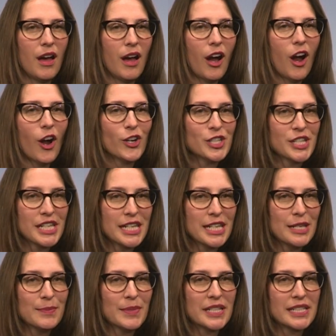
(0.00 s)
Our
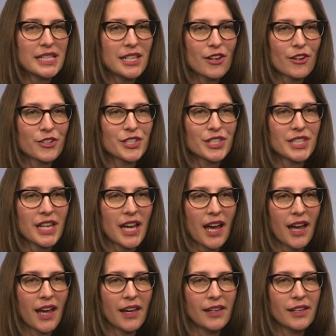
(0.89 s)
team at
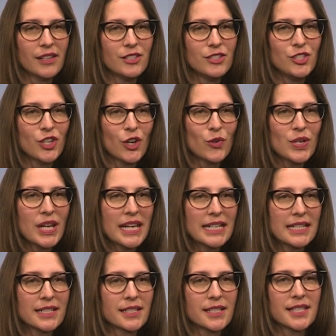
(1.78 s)
TRCI
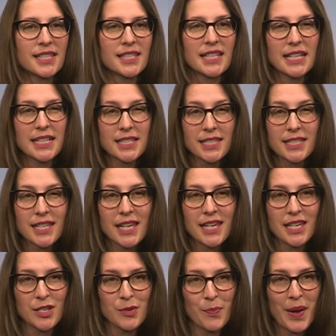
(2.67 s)
donated
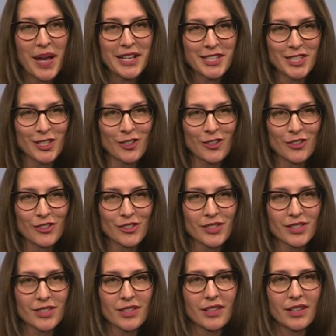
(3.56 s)
16
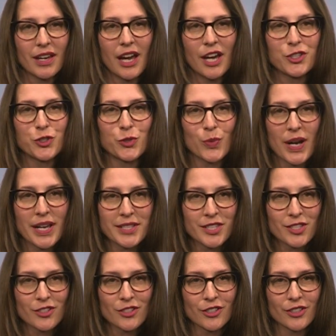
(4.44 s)
bicycles, a
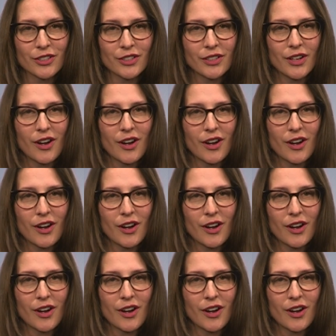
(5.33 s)
dresser,